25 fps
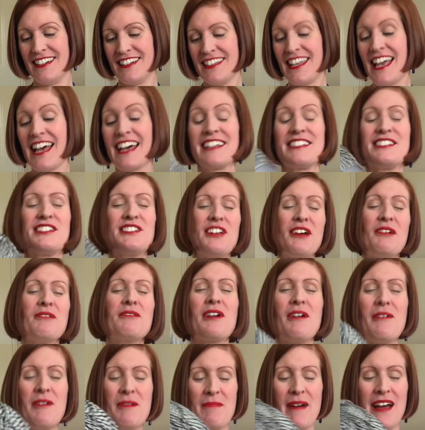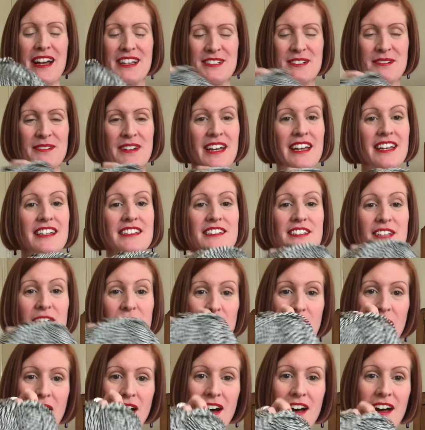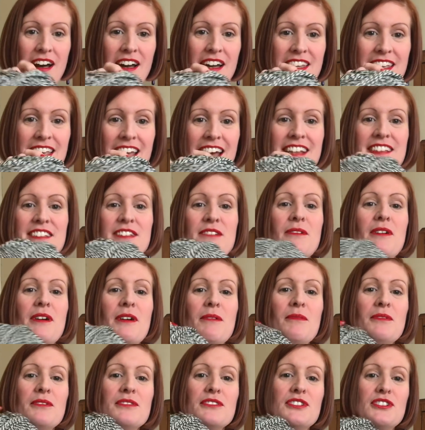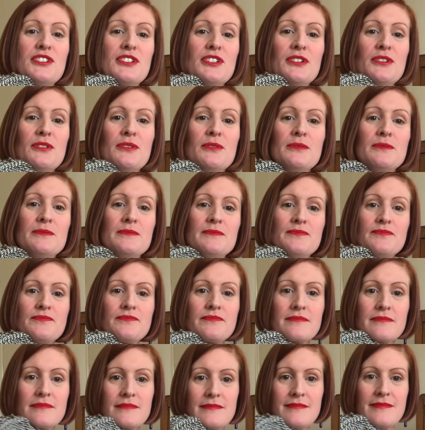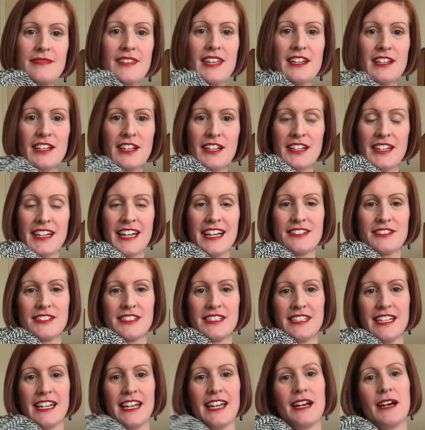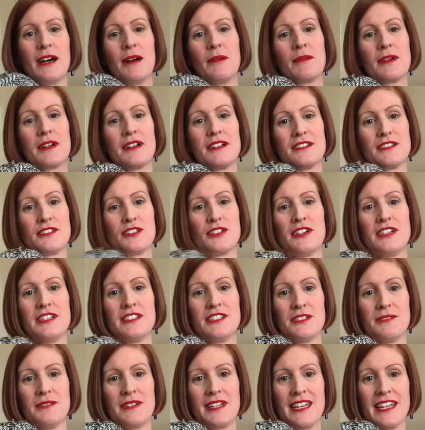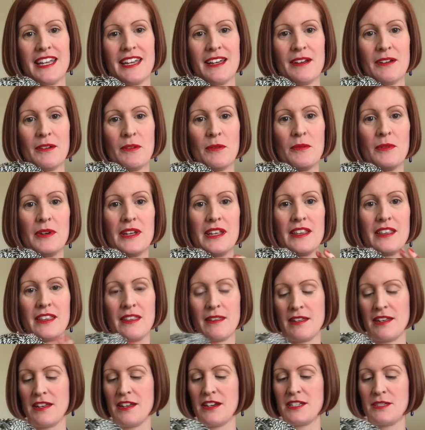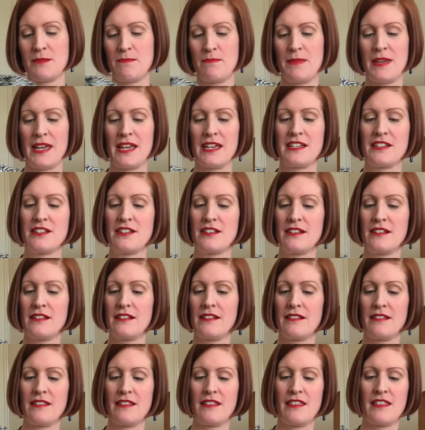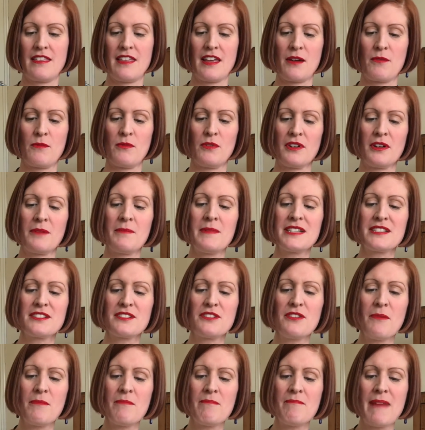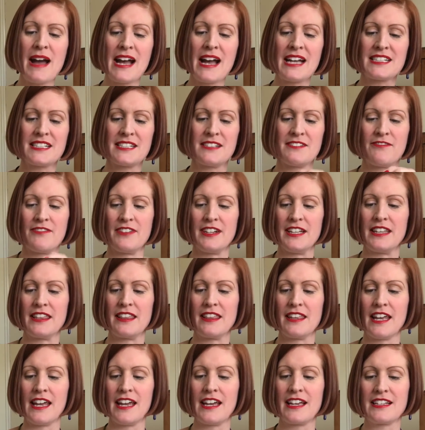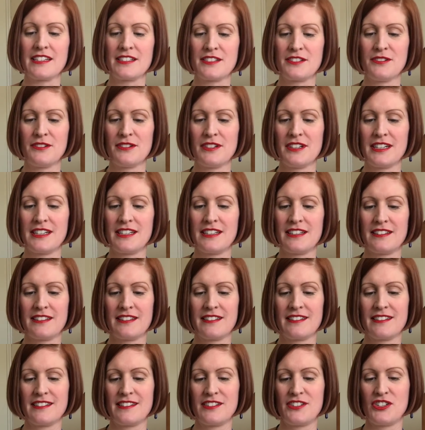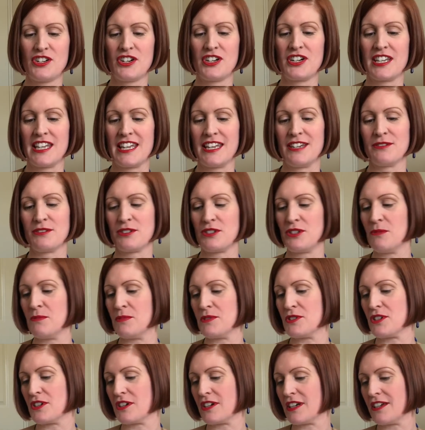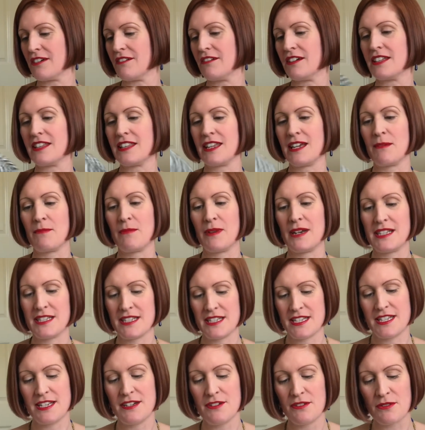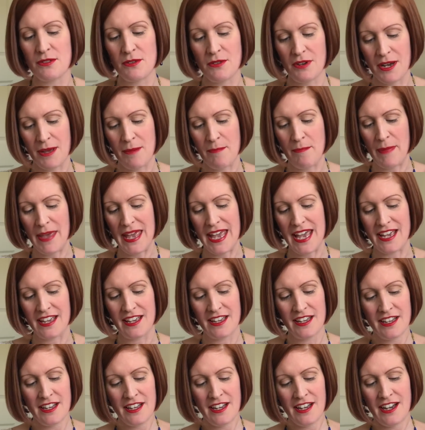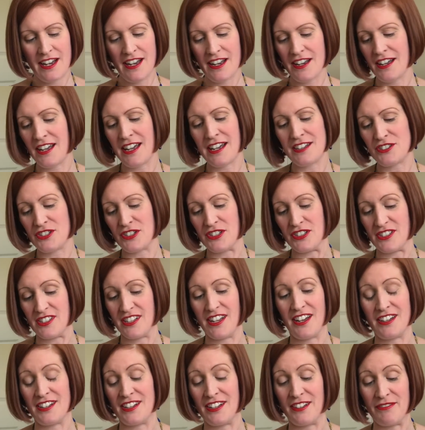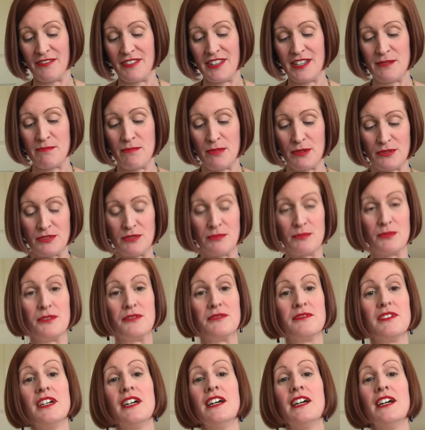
Yeah, so going back to it. So I want to learn how to knit. I'm going to try doing it with nice big thick wool. I mean, it's not massively thick. It's not like chunky or super chunky or anything, but it's still quite big, and I love these balls of wool.